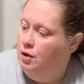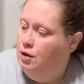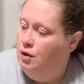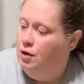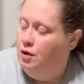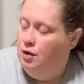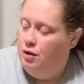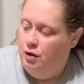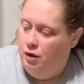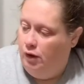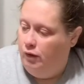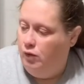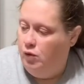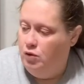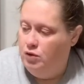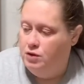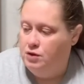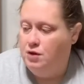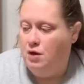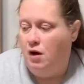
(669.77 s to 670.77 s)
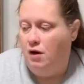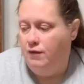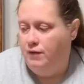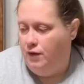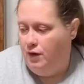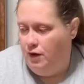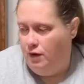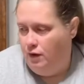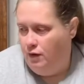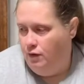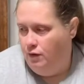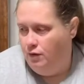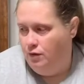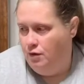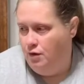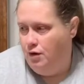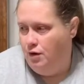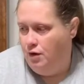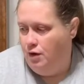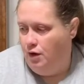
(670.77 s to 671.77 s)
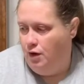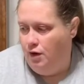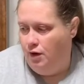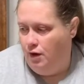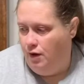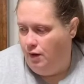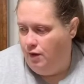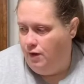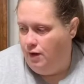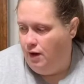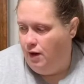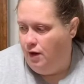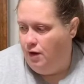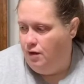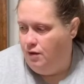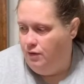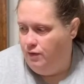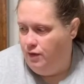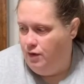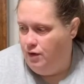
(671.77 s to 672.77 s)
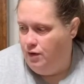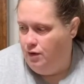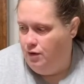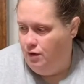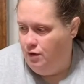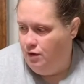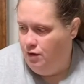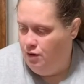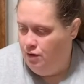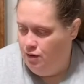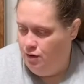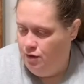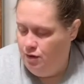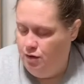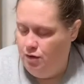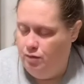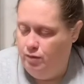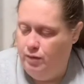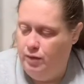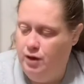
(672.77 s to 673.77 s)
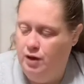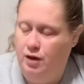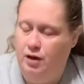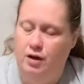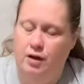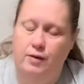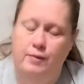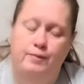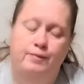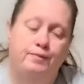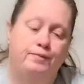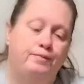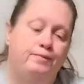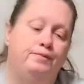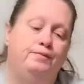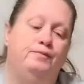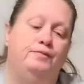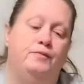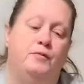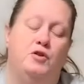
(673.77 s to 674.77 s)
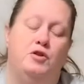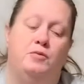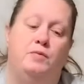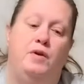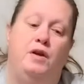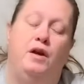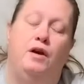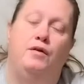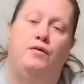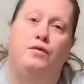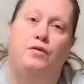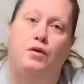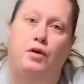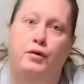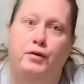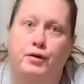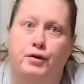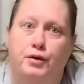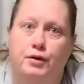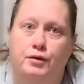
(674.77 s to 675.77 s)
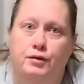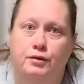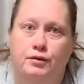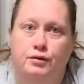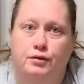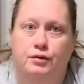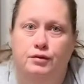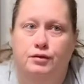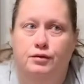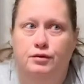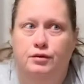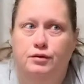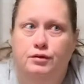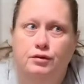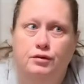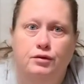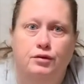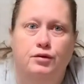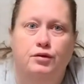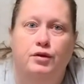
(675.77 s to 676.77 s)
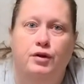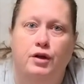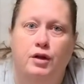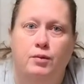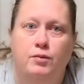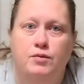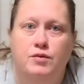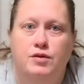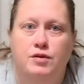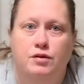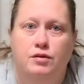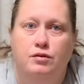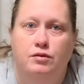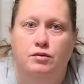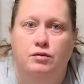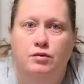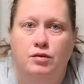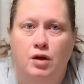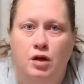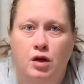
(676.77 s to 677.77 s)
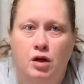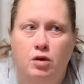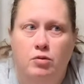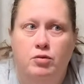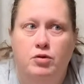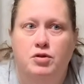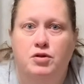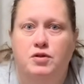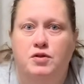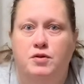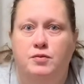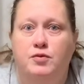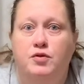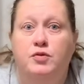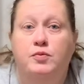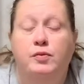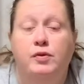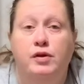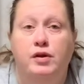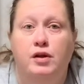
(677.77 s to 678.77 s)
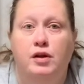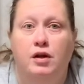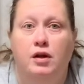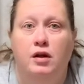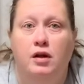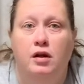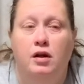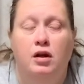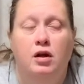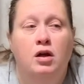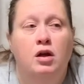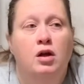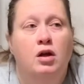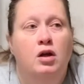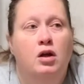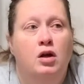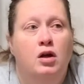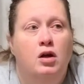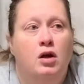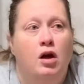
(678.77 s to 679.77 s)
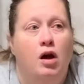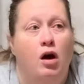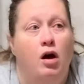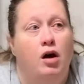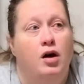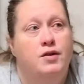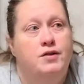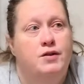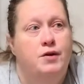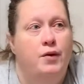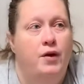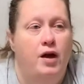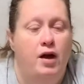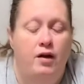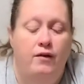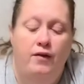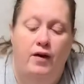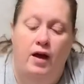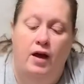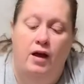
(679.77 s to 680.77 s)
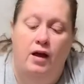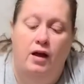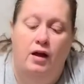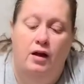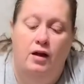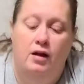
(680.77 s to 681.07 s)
Of course, coffee, you're not going to get anything out of it. But just be careful on your creams and put you some Splenda in it. I also have a